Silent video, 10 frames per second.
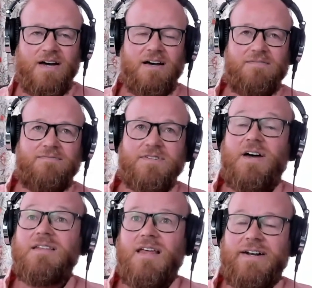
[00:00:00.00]

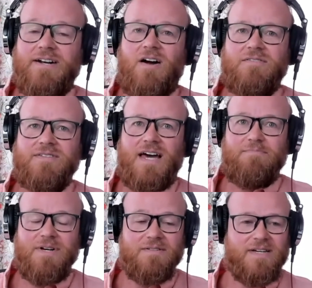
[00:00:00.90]
facade lighting onto that
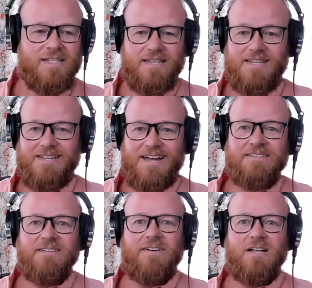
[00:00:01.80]
building, and the
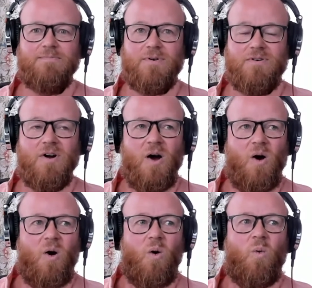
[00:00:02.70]
next developer
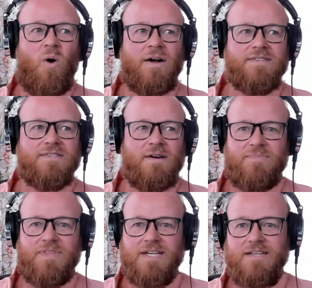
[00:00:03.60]
wants
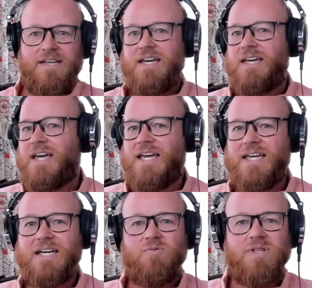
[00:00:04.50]
something
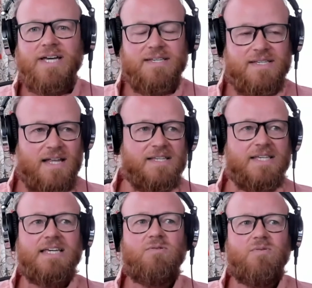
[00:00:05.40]
equally as
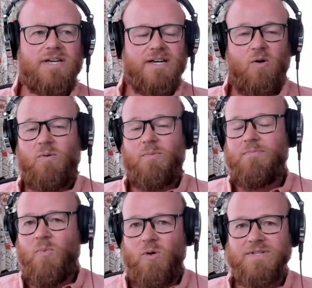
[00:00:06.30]
nice, equally or
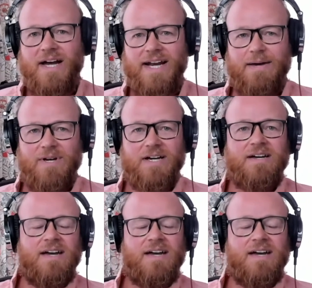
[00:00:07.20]
more dynamic.